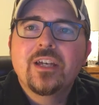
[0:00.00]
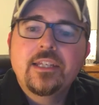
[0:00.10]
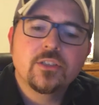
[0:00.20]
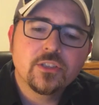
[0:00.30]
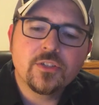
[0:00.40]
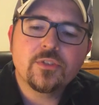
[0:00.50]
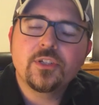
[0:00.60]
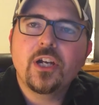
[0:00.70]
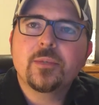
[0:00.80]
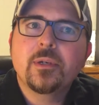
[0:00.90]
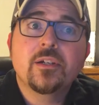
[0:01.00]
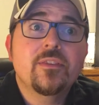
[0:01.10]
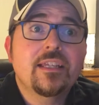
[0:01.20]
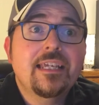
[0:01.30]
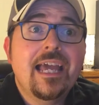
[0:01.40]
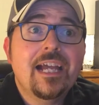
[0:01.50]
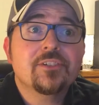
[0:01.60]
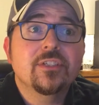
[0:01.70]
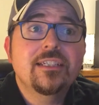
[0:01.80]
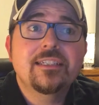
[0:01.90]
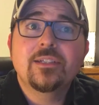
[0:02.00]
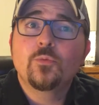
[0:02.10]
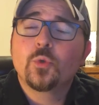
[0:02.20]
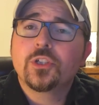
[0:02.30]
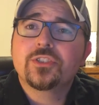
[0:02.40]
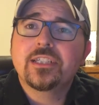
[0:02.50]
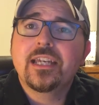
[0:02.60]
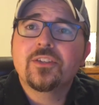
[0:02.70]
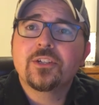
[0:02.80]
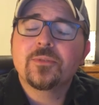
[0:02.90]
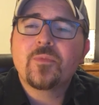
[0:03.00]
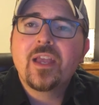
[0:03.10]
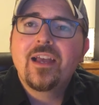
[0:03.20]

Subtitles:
You learn through the documentary that they actually did work together,